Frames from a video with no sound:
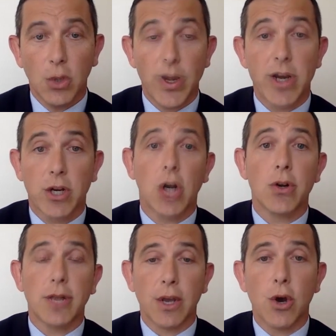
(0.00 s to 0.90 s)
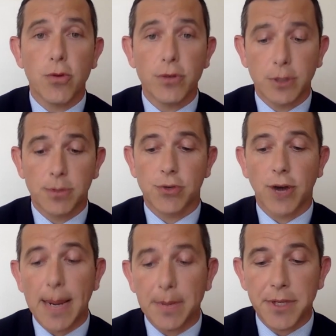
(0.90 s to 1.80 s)
We are currently
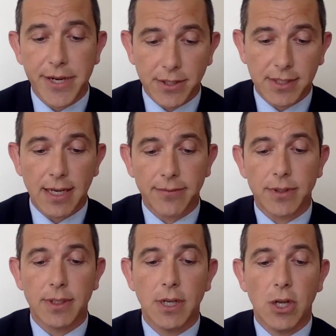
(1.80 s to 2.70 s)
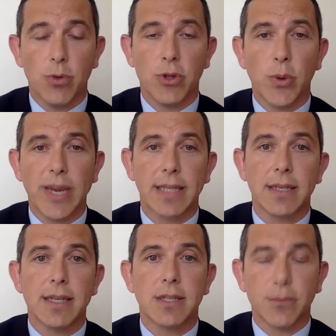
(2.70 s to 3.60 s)
oversubscribed in year seven with a waiting
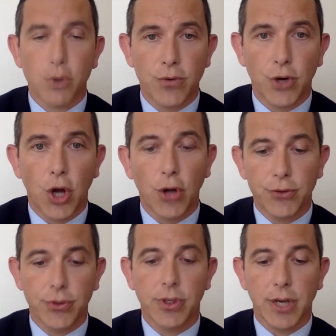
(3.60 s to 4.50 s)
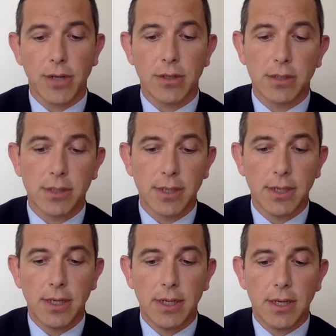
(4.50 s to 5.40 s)
list of over 100 girls.
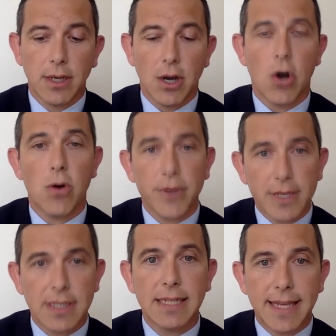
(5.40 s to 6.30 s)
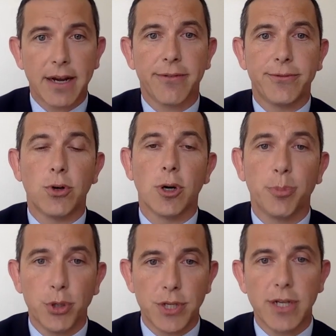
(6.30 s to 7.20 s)
Obviously, therefore,
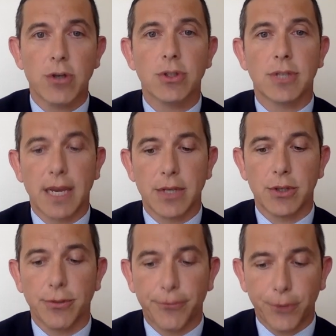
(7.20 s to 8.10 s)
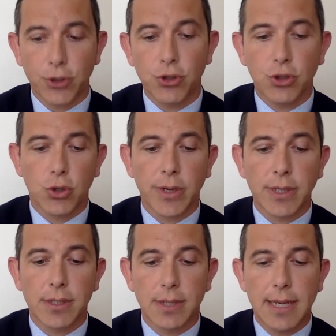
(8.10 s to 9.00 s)
putting us as your first
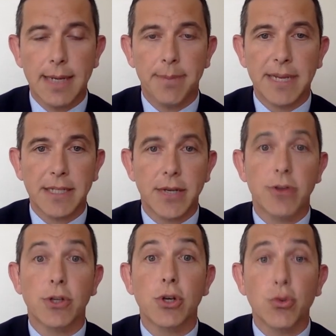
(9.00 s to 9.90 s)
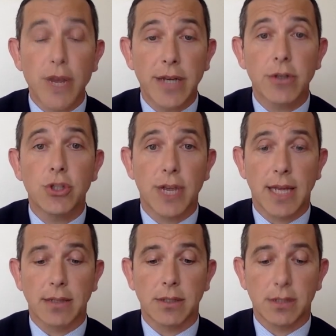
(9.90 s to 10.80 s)
choice means there is a greater
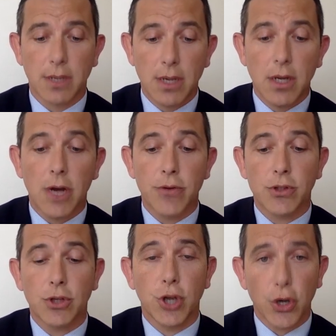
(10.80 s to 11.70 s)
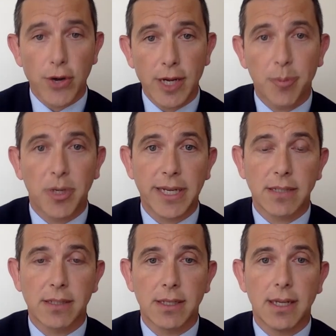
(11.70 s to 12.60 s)
chance of you securing a
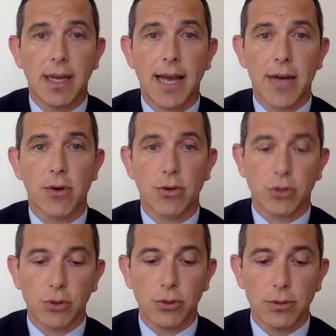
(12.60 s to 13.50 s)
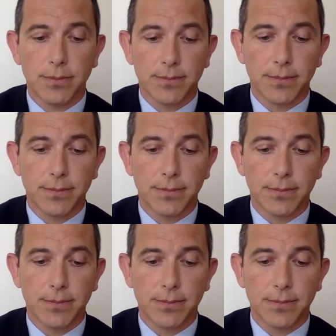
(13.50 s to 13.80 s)
place at our school.